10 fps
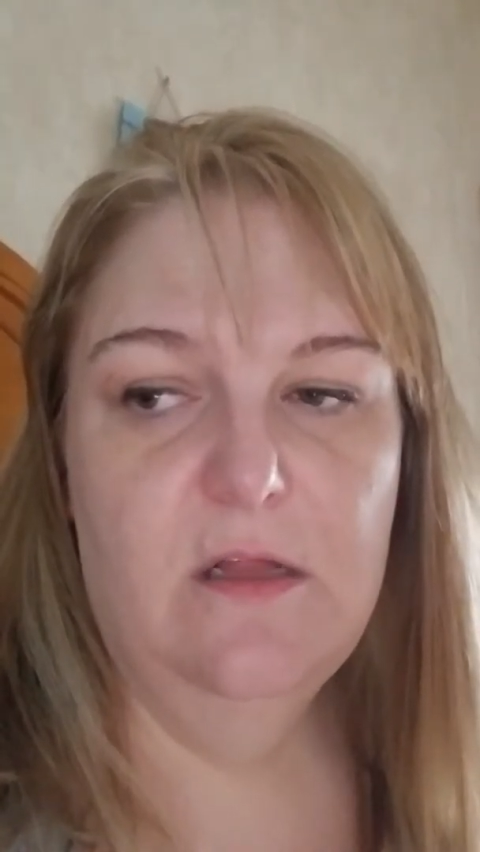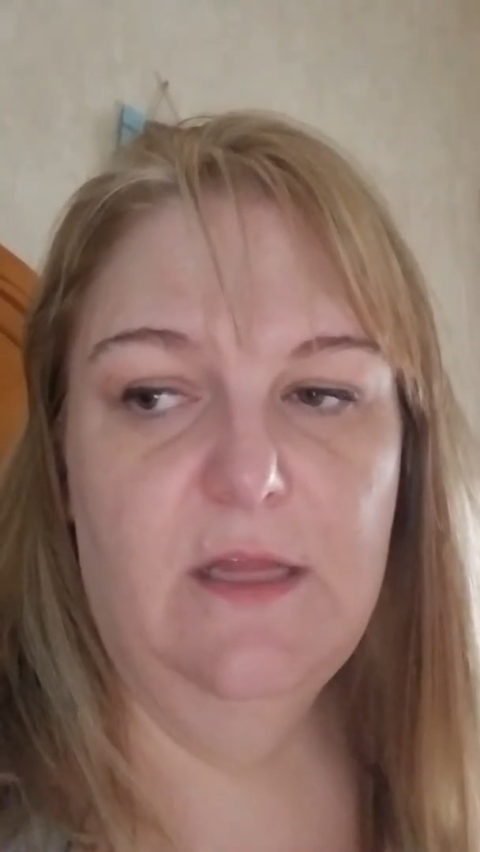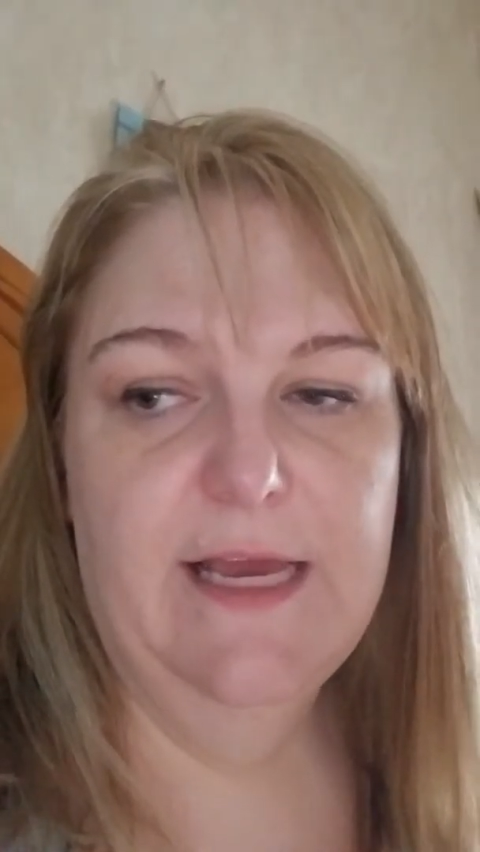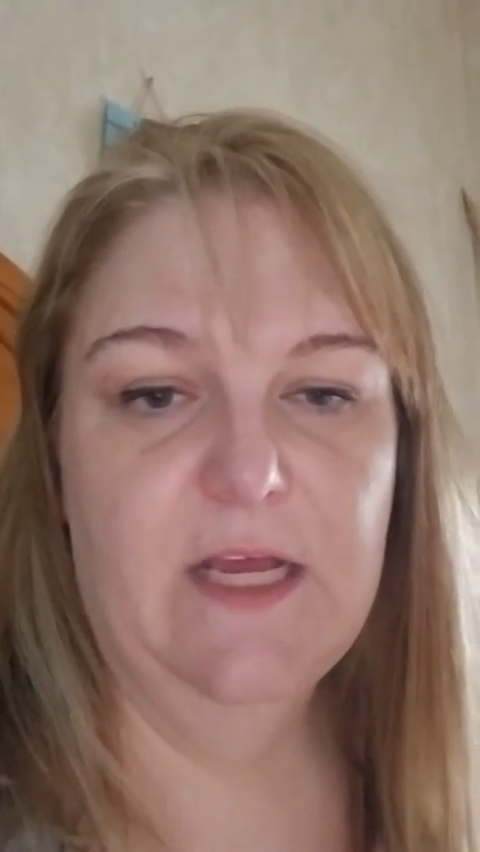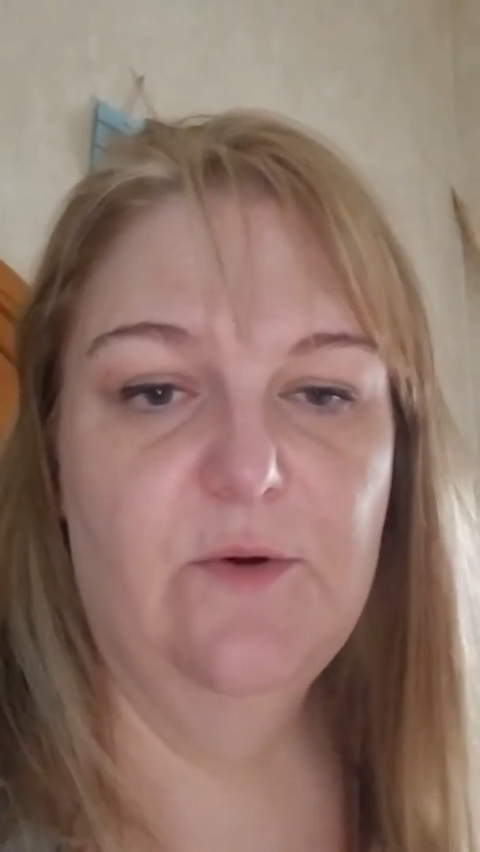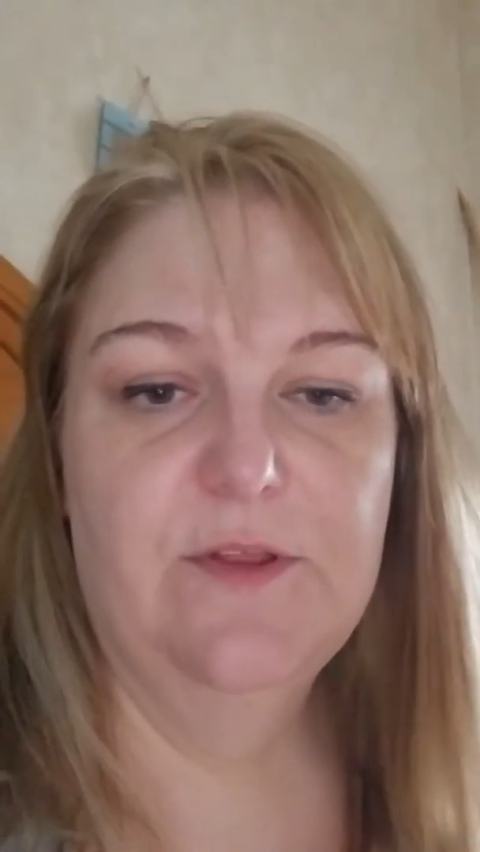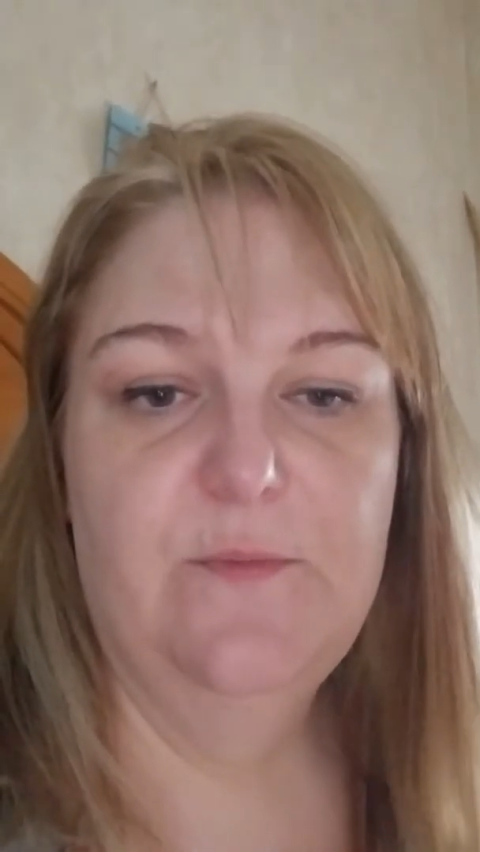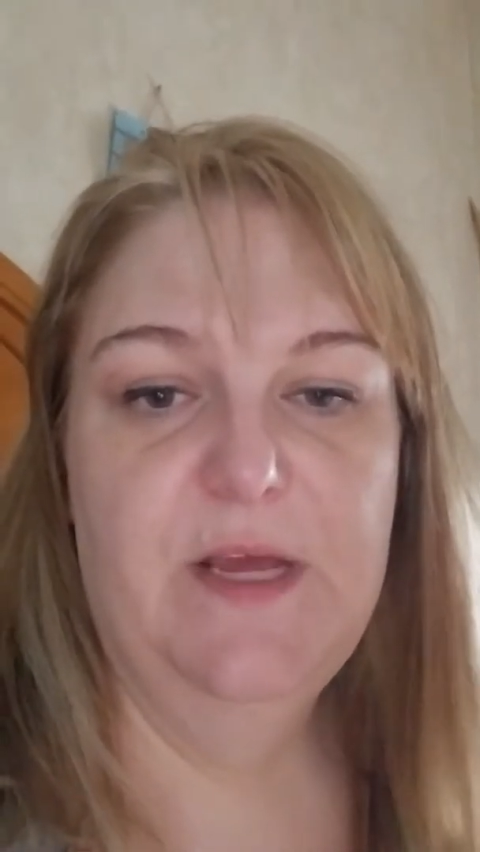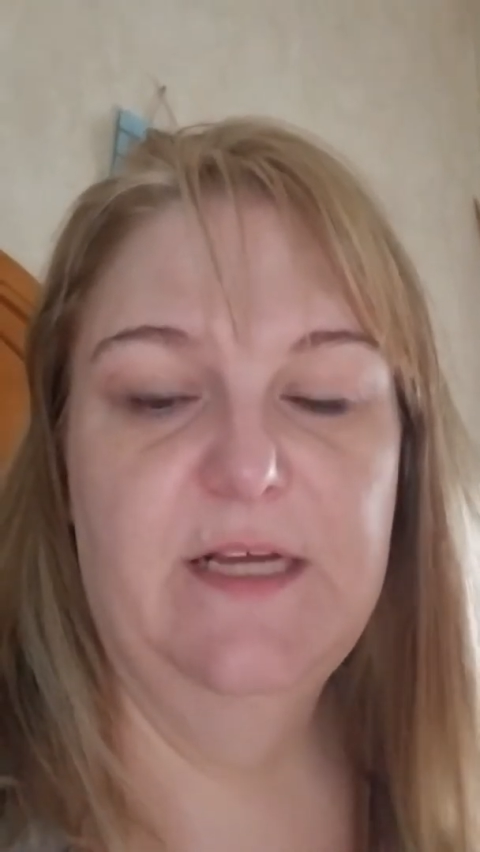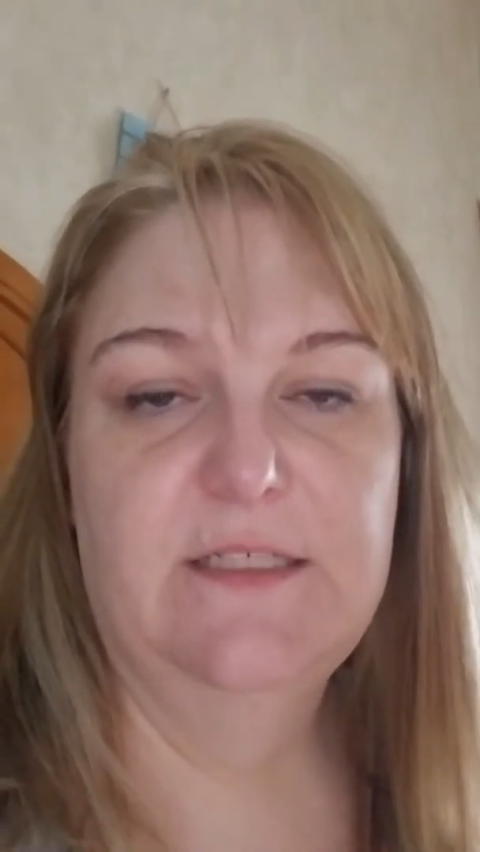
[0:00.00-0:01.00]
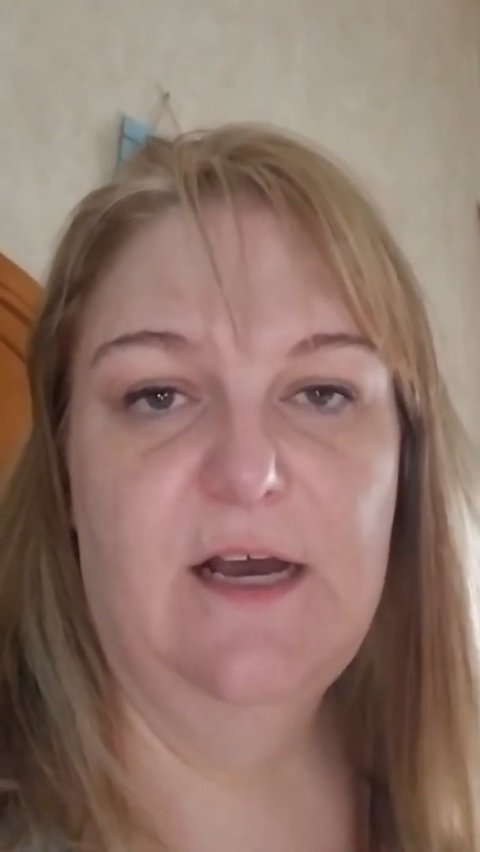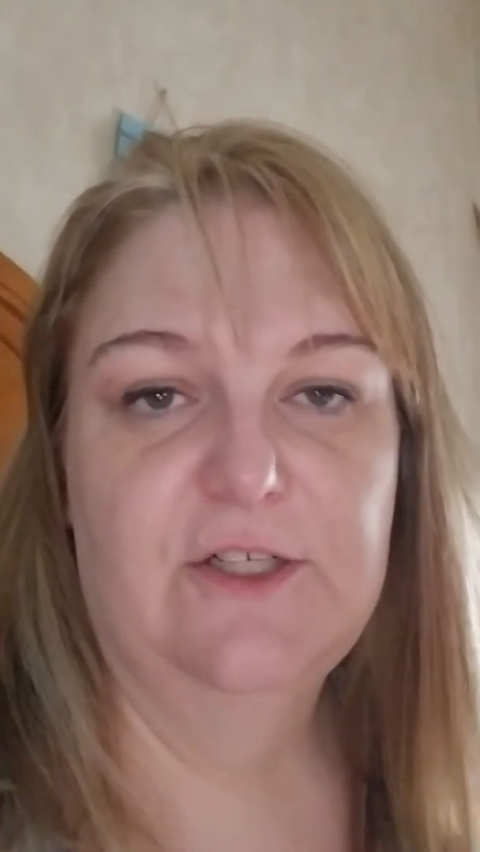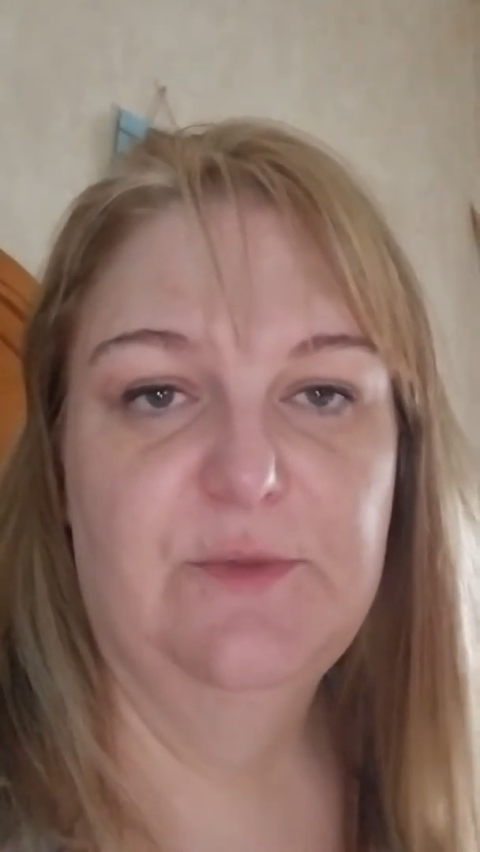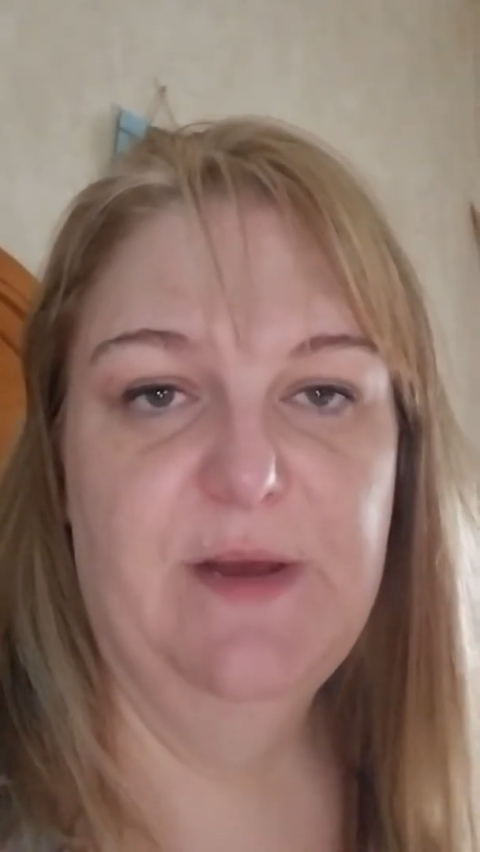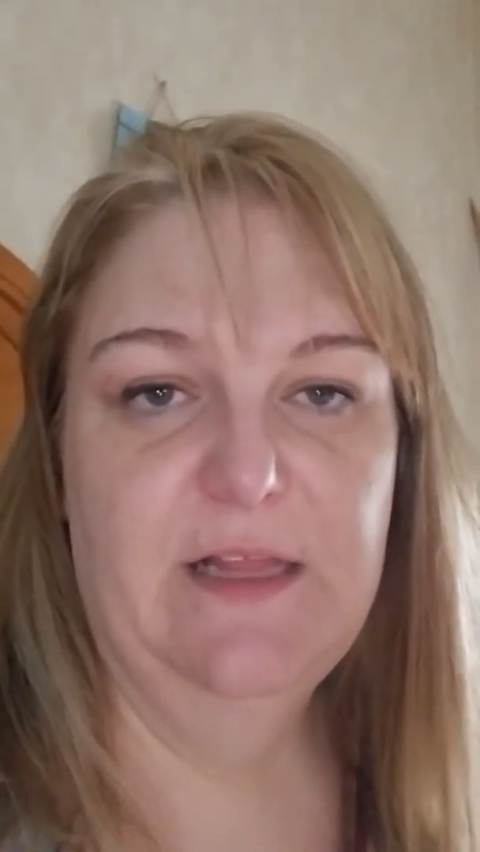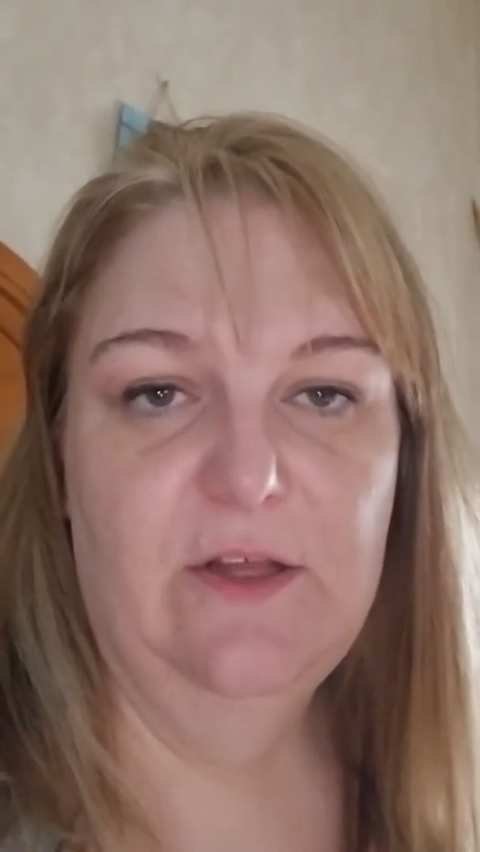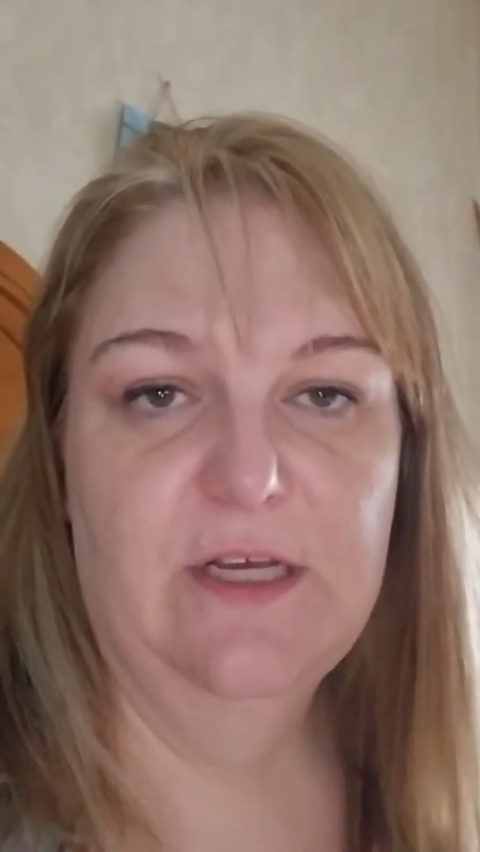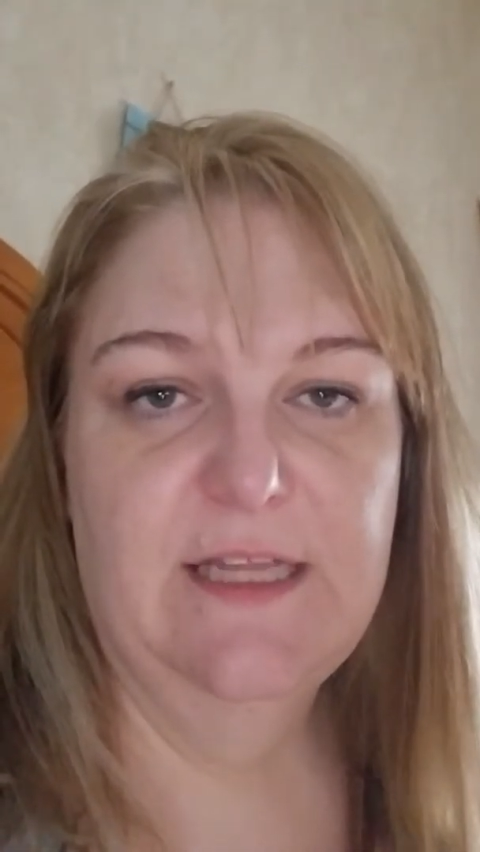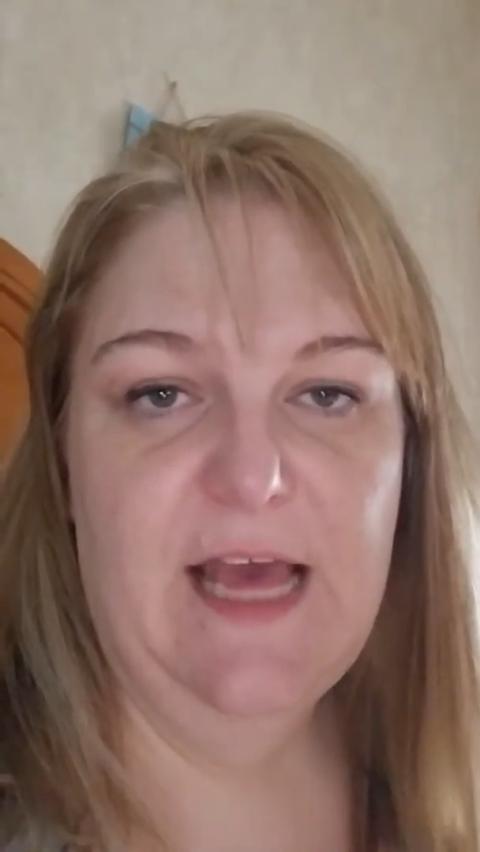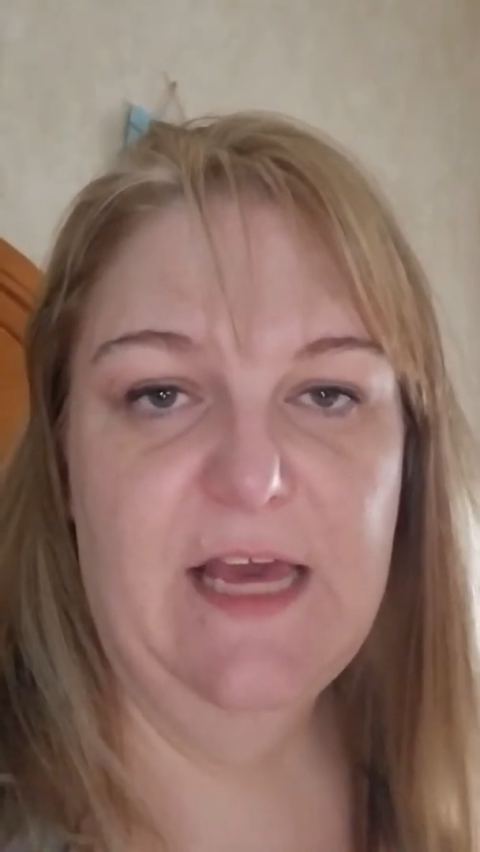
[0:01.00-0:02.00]
like an orthopedic doctor might look
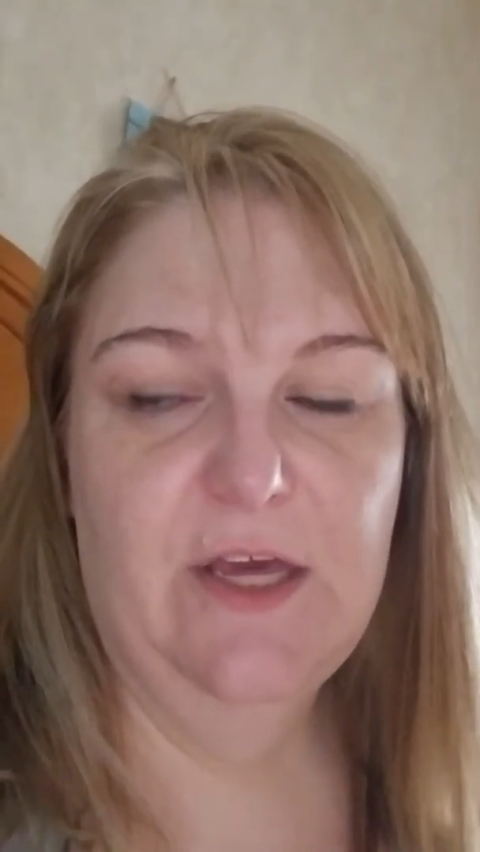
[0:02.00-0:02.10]
at that and